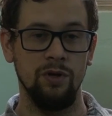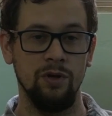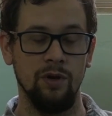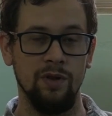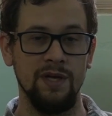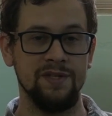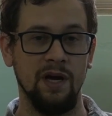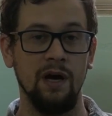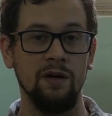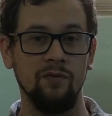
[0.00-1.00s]
That's
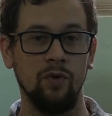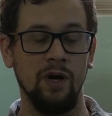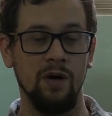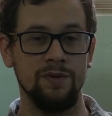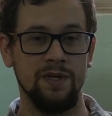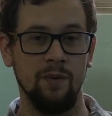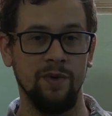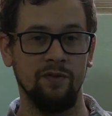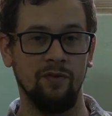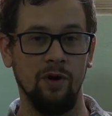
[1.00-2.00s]
kind of where I was
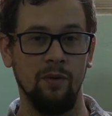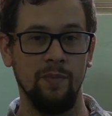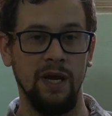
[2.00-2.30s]
coming from,